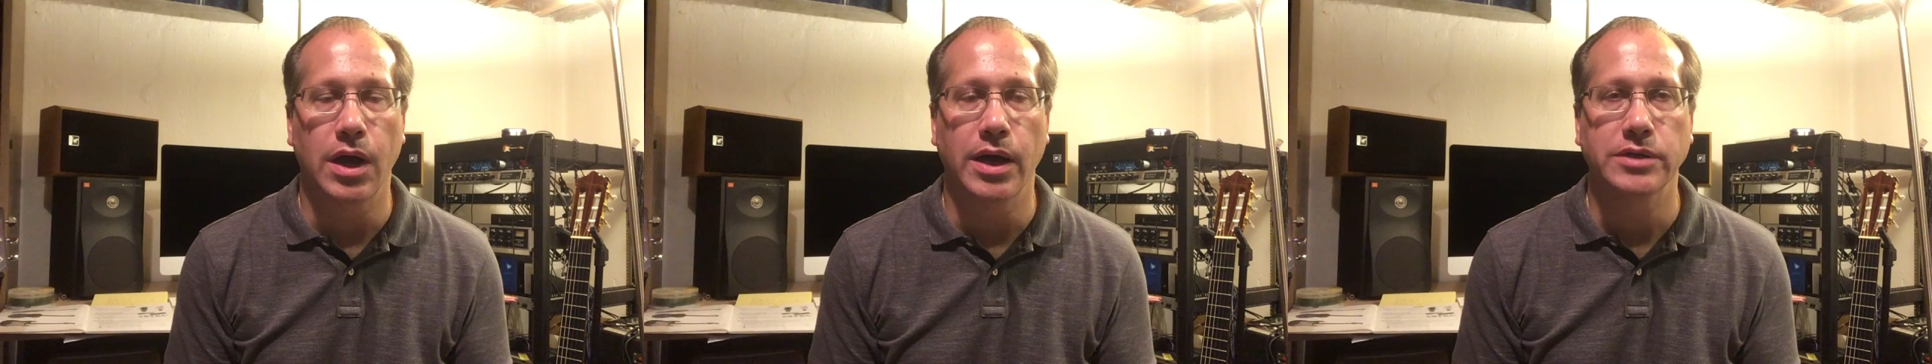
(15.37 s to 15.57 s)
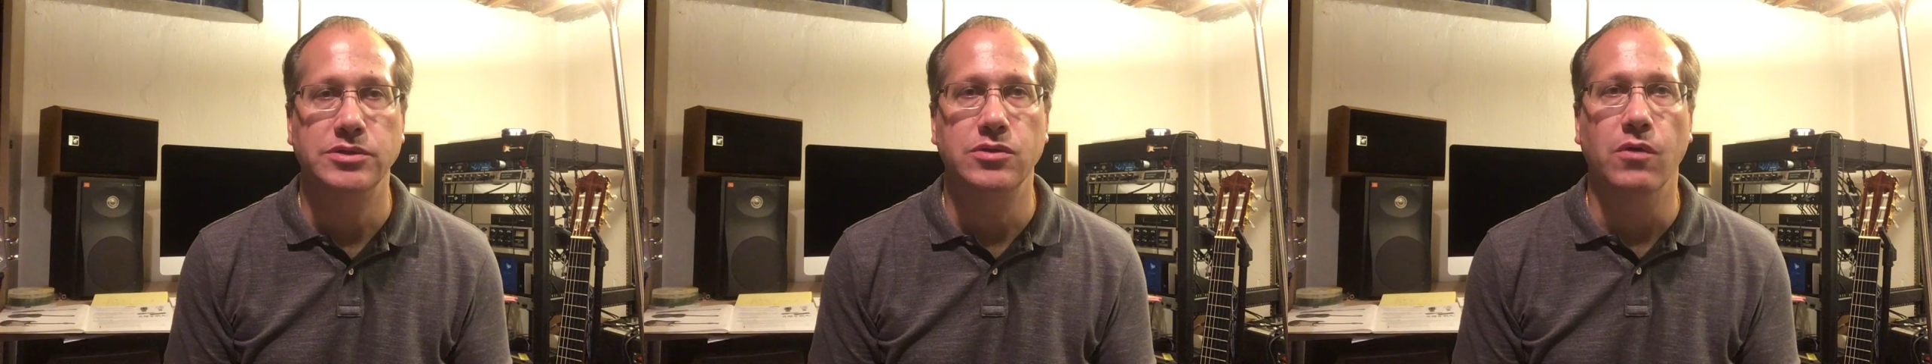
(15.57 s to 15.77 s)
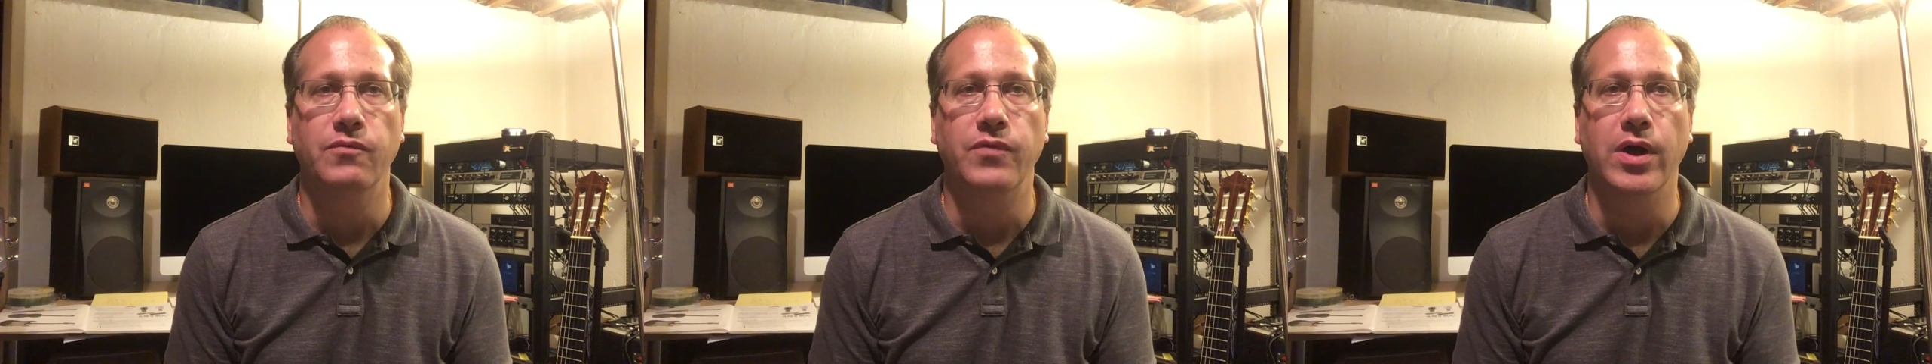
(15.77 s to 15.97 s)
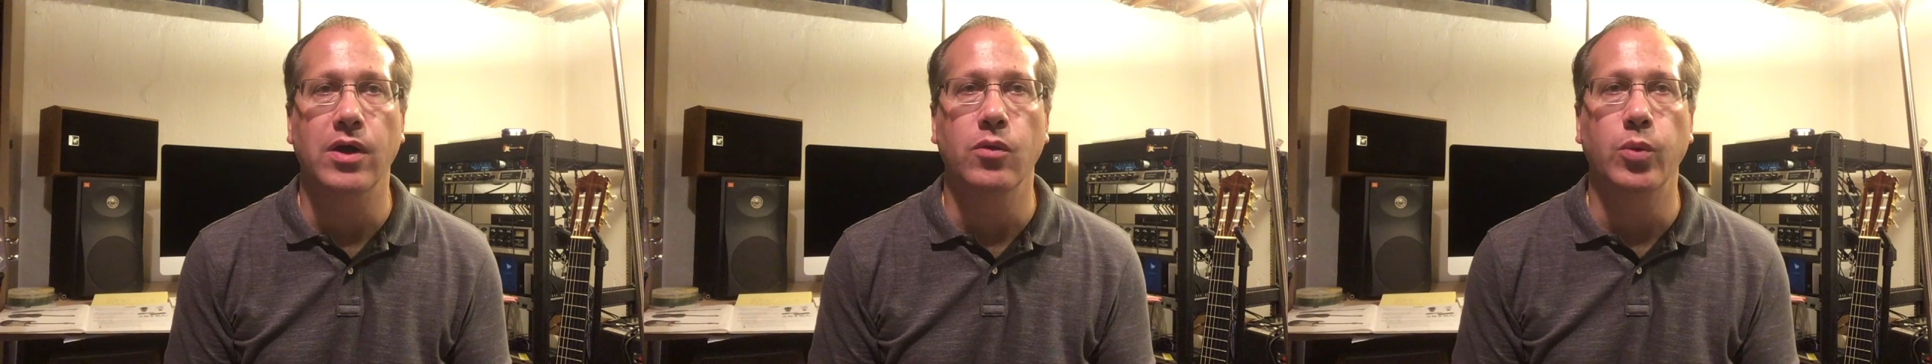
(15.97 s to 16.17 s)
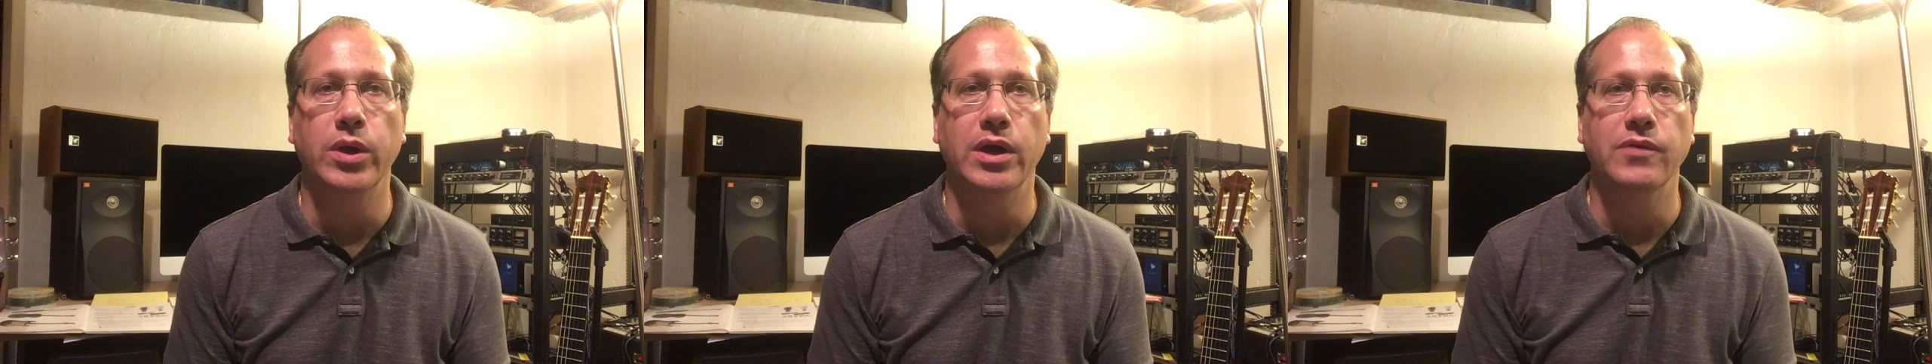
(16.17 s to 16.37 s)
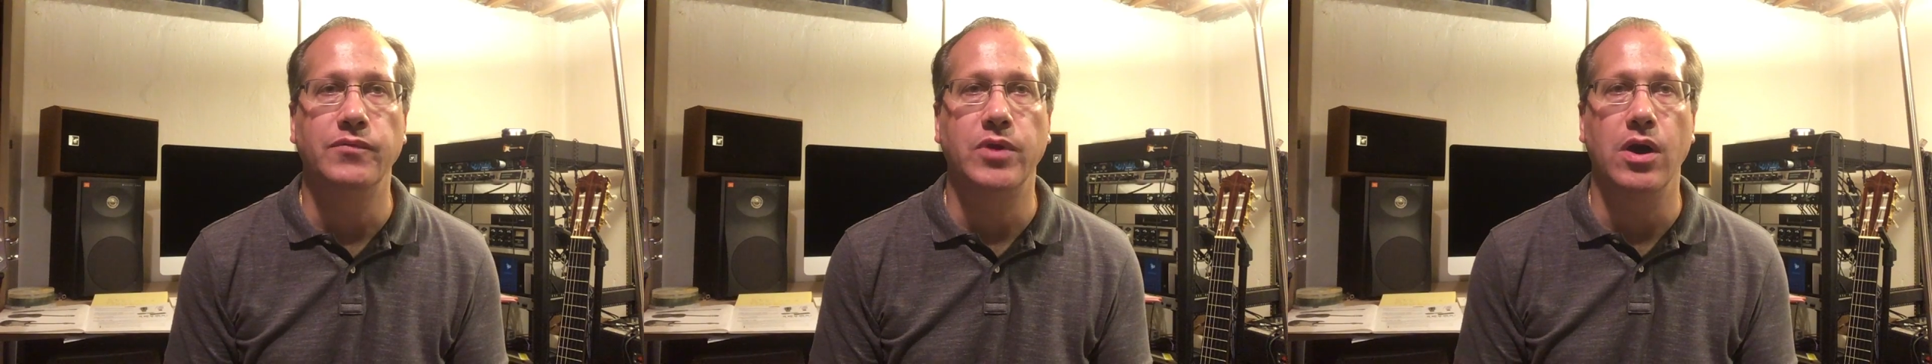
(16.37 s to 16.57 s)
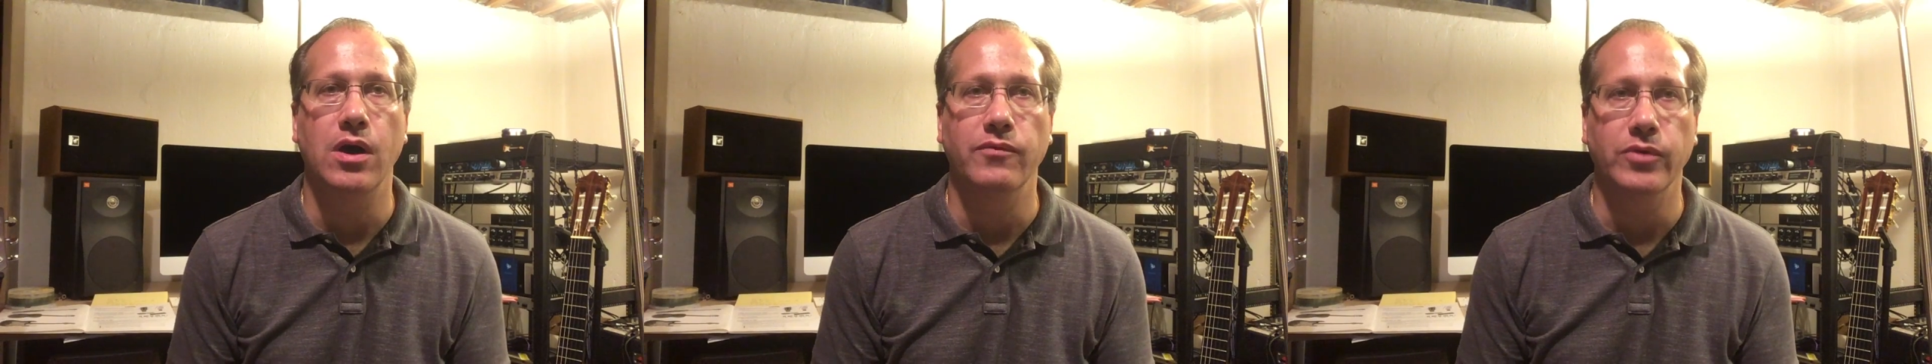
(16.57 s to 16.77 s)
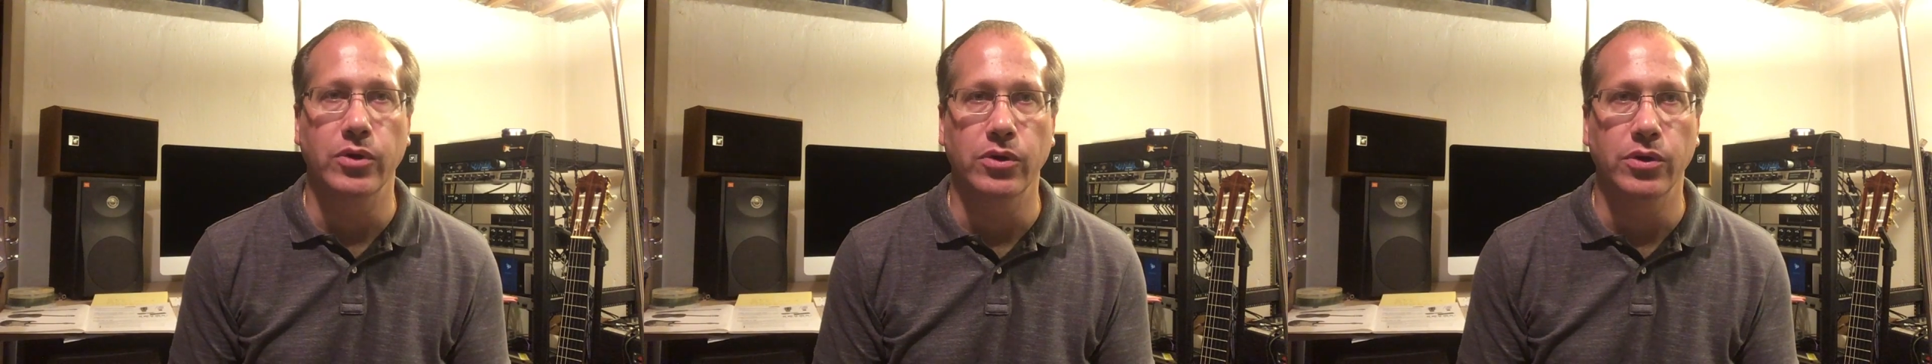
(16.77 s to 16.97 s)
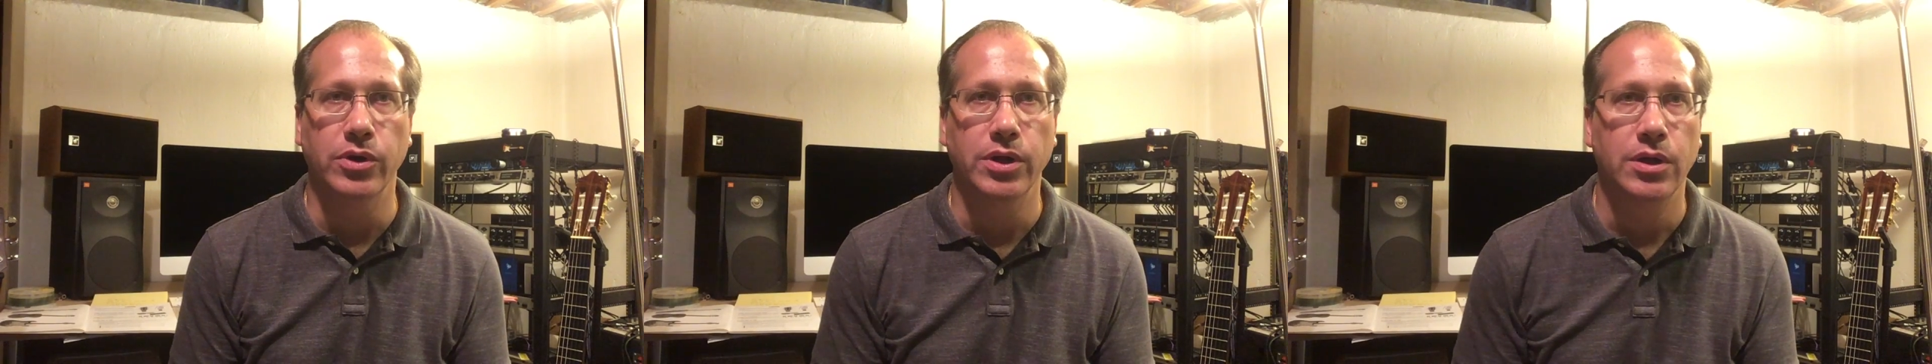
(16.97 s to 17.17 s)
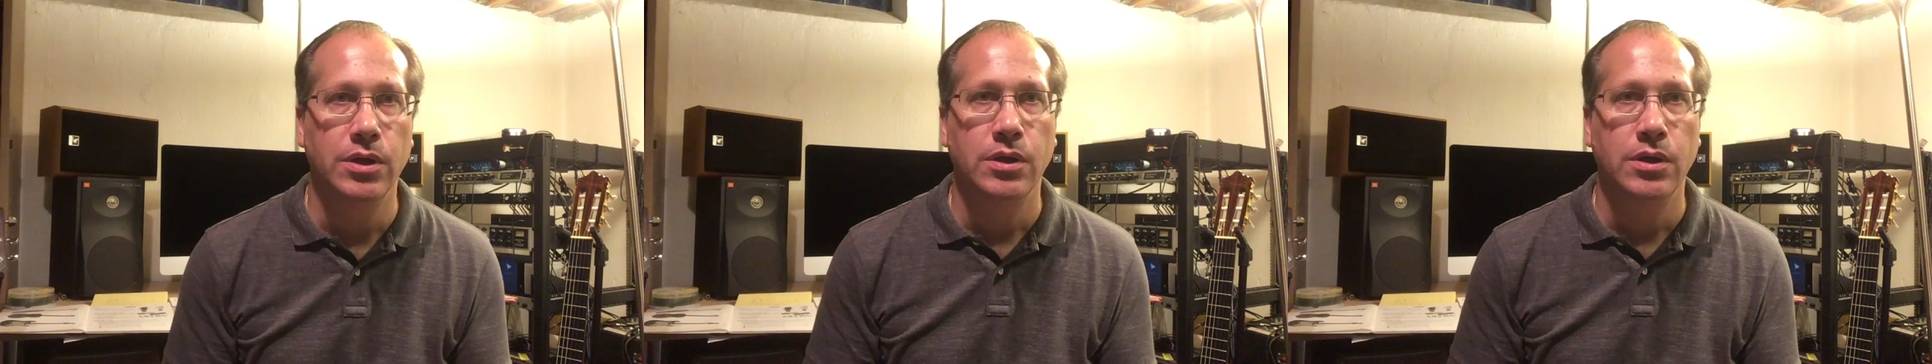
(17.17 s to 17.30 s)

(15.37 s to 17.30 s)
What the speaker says: So far we have covered